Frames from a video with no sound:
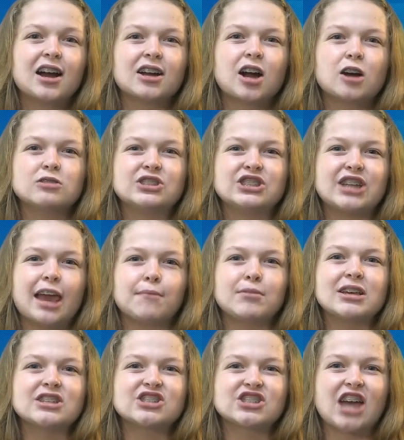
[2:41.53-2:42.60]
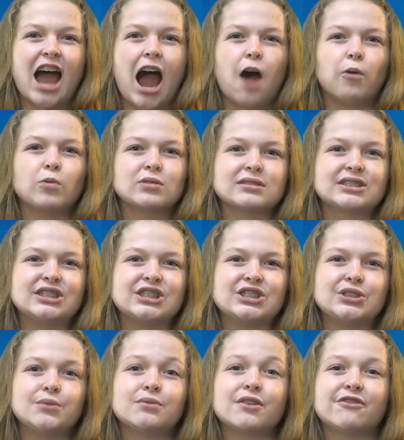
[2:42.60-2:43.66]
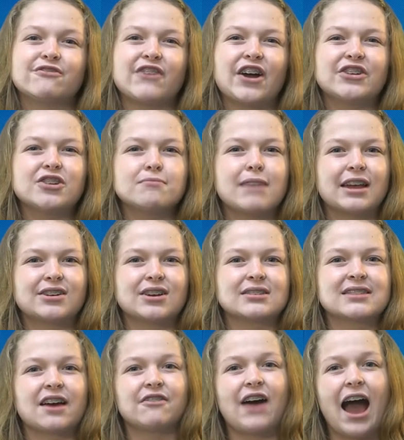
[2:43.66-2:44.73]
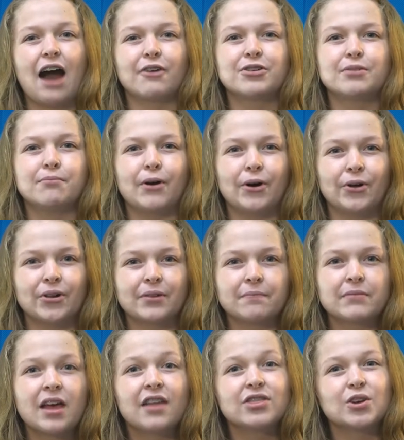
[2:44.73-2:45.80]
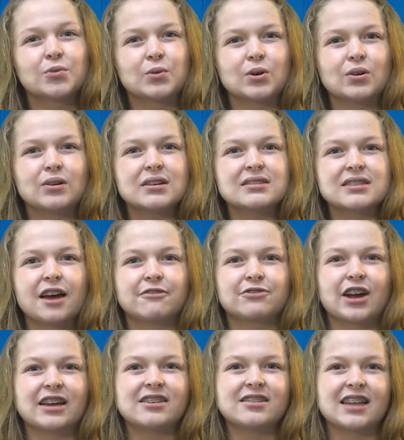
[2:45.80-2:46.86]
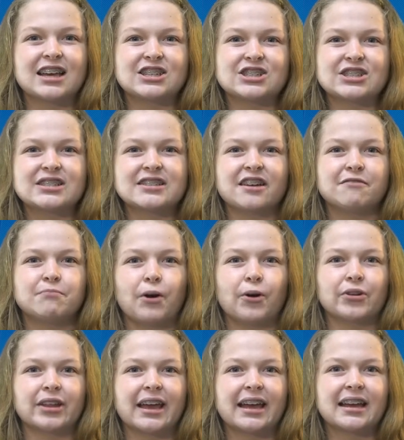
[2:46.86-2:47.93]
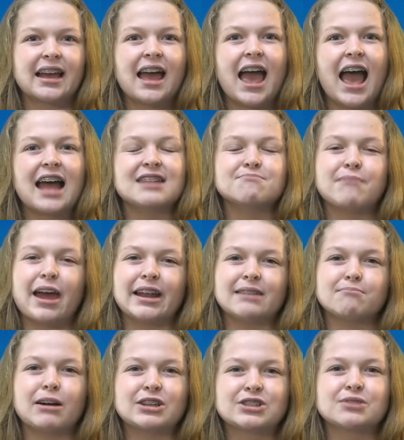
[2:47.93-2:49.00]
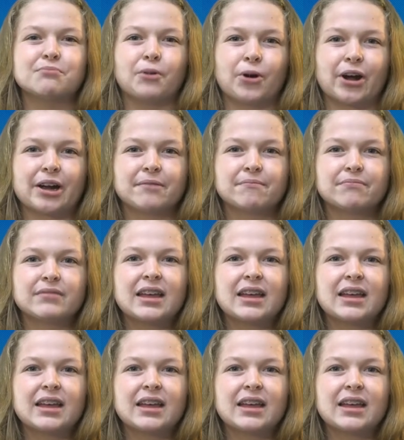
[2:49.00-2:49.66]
Coach Damien Chow will teach you the fundamentals of how to bowl, the rules of regulations of bowling, and much more.